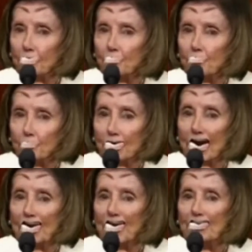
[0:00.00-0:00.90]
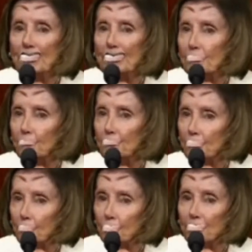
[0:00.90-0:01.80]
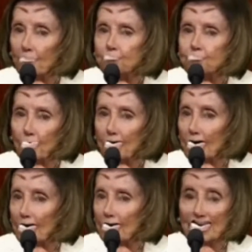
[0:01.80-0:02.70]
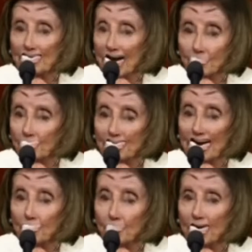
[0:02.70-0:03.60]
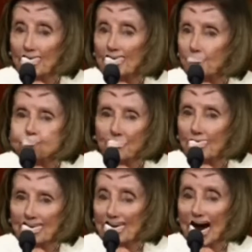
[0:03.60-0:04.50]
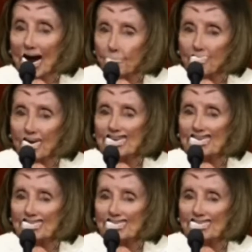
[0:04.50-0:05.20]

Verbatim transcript: well, I gotta get hammered, so um, it's time to celebrate. Good night, peasants!